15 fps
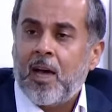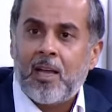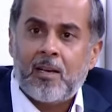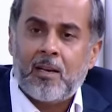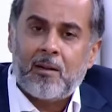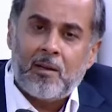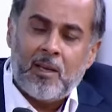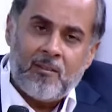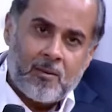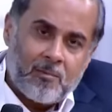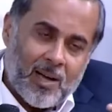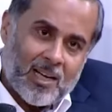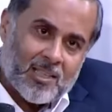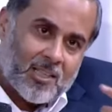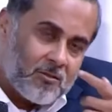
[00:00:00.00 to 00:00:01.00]
And even
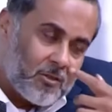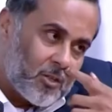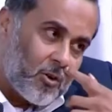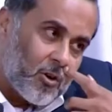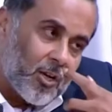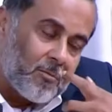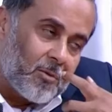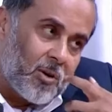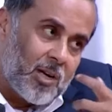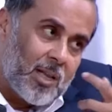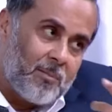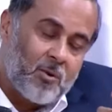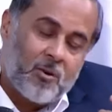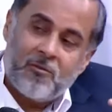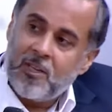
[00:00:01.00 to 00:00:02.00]
backstage, we're talking about
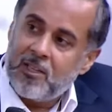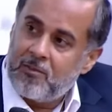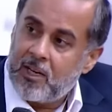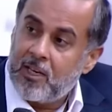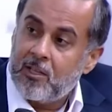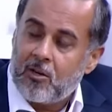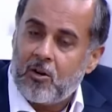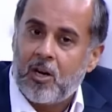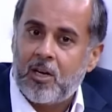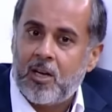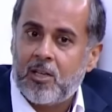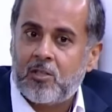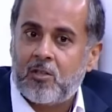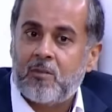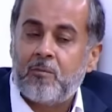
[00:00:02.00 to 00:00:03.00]
leap of faith in the
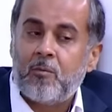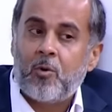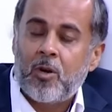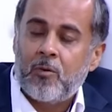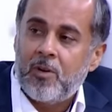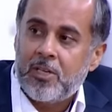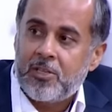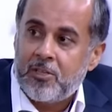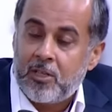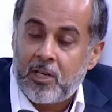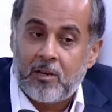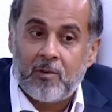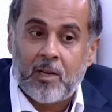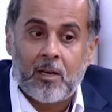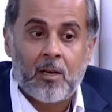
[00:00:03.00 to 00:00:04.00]
context of motivation
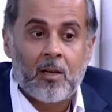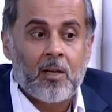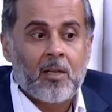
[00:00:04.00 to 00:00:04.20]
and when